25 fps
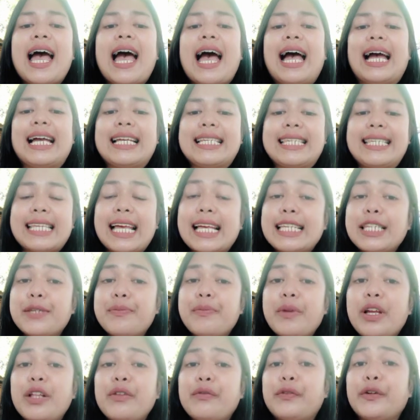
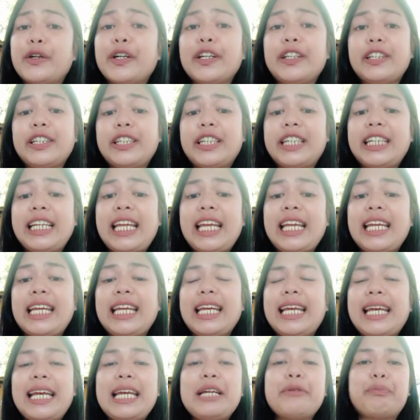Assessment for
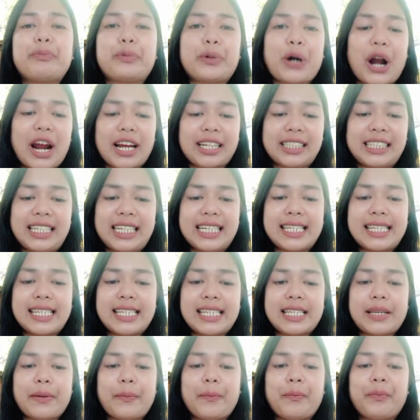learning in
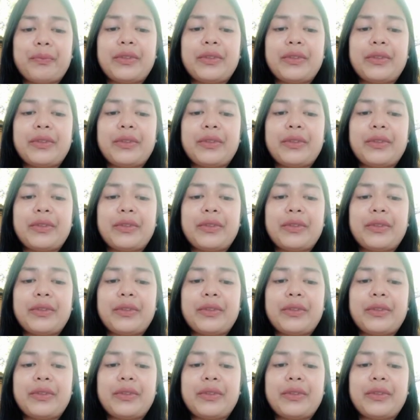practice.